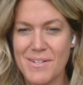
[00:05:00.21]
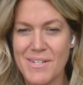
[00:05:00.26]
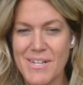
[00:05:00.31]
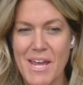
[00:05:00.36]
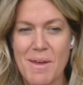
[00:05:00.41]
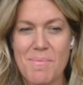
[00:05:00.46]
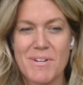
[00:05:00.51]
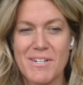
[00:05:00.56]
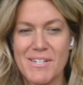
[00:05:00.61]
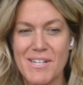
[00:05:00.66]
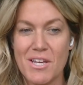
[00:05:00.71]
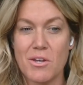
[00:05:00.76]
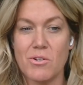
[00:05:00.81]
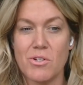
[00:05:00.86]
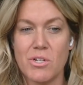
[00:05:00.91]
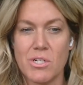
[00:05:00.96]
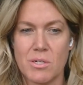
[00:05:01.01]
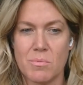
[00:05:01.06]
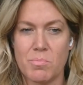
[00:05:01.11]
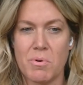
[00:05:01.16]
statements that you
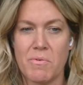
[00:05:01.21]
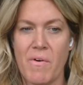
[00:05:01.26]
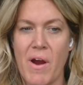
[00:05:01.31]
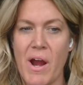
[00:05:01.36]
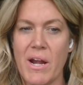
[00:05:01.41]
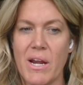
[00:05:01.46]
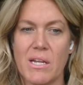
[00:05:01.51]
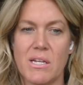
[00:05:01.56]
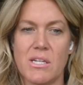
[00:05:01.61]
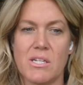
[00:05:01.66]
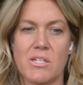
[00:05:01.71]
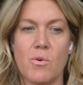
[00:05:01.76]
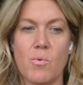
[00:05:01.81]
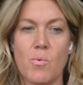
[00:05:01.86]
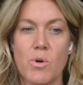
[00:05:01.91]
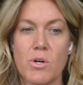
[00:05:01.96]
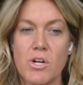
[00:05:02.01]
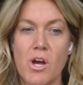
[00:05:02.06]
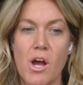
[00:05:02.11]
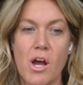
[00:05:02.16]
just provided. So
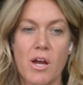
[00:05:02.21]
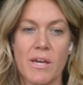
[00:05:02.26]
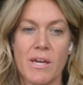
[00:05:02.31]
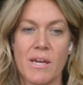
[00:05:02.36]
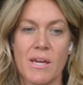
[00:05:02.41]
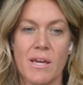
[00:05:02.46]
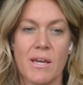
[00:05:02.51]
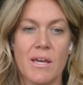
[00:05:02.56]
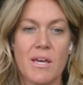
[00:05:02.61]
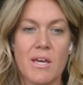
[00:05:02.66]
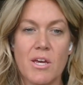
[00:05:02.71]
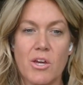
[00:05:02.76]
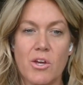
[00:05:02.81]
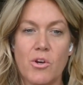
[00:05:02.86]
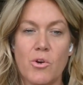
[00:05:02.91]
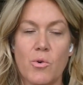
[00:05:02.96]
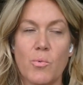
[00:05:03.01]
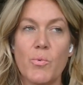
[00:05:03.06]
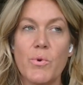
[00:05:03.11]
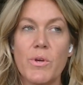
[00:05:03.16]
we're talking,
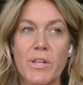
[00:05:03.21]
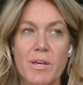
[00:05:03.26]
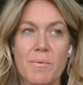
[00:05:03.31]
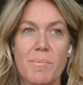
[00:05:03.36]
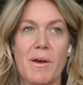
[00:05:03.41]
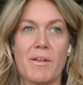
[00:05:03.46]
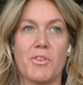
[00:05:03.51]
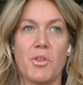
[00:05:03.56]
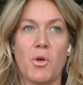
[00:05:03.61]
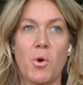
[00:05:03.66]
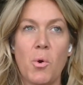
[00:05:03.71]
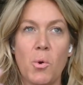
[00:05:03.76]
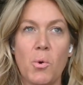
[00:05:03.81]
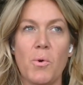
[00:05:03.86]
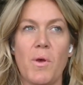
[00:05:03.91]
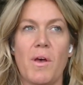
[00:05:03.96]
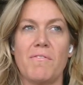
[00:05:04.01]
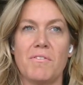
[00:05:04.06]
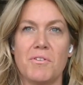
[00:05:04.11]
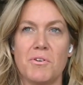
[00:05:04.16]
really about the
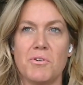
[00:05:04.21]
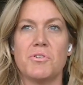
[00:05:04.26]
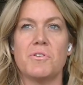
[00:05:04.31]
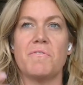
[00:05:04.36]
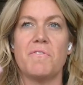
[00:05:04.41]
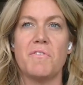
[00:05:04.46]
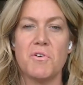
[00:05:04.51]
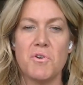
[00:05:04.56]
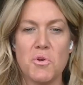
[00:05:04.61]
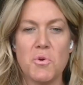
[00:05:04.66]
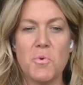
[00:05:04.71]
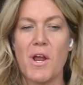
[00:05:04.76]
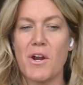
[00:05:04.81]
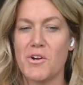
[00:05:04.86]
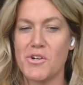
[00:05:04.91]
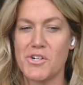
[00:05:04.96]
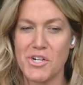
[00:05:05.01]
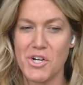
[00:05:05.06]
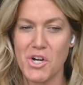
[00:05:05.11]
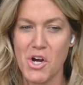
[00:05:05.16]
whole evolution of a new
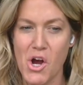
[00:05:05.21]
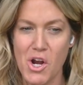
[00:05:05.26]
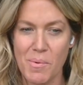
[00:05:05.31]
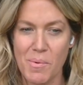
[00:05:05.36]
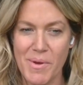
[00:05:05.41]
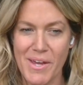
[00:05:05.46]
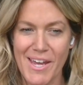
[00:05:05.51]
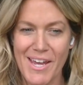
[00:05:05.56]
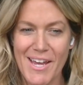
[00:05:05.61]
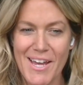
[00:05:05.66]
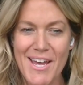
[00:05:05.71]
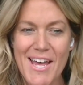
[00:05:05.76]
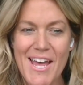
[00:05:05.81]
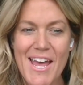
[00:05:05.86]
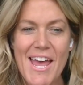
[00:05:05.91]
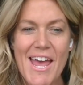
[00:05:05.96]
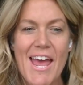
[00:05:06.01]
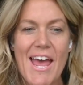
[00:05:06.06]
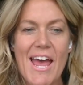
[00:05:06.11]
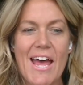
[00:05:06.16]
energy economy.
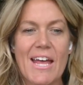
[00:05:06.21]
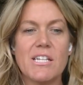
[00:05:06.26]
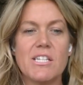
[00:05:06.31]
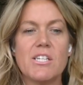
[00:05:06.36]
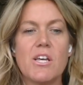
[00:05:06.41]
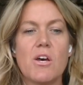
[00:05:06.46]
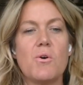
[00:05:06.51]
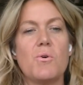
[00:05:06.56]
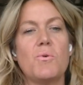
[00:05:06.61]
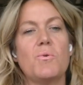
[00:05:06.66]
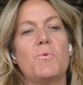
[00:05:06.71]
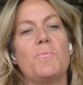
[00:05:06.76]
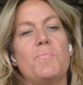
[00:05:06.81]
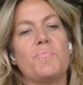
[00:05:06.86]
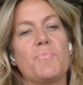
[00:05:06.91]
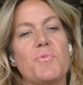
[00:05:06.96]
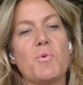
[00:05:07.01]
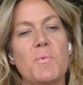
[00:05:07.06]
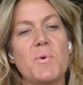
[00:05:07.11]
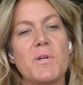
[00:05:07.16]
And so
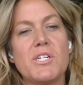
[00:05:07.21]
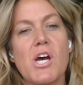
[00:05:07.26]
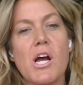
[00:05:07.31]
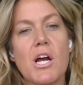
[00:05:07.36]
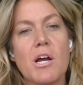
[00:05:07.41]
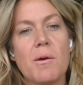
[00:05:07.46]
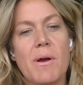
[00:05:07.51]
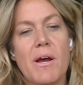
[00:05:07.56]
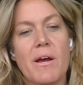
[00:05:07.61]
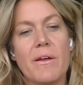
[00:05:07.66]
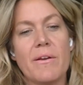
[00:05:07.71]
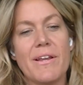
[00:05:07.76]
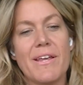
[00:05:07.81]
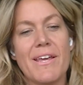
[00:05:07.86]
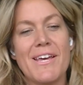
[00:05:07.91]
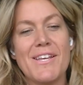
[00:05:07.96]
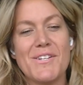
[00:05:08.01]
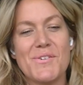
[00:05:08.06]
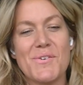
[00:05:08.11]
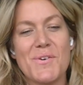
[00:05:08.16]
when we talk about
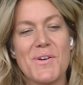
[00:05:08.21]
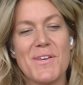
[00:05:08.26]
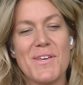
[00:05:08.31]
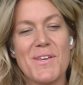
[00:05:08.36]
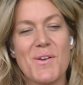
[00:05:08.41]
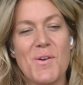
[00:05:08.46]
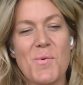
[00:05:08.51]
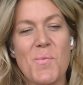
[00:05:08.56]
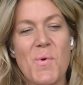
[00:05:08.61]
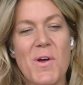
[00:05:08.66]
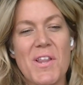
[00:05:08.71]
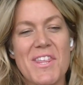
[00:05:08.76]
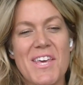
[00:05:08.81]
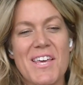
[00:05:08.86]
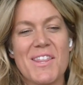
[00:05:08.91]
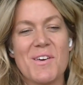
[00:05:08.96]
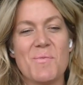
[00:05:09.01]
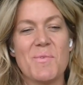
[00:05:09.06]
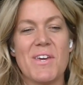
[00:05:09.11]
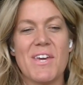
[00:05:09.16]
history, one
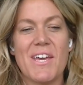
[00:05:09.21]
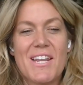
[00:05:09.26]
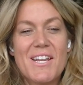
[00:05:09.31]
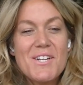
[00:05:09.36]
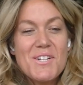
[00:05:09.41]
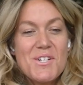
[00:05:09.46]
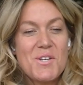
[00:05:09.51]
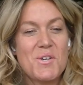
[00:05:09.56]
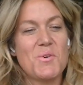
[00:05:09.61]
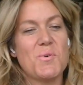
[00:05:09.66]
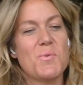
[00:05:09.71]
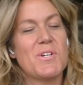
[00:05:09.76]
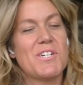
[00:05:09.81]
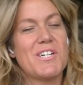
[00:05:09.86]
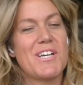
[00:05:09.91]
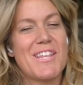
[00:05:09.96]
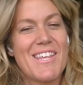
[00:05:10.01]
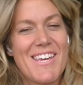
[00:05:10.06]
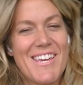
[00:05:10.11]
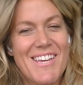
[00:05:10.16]
thing that we get into, which
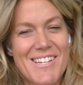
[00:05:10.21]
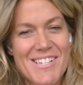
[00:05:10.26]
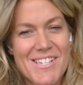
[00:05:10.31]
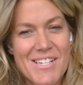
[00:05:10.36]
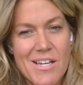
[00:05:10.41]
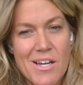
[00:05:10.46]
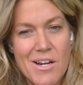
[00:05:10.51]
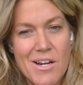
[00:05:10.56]
I think is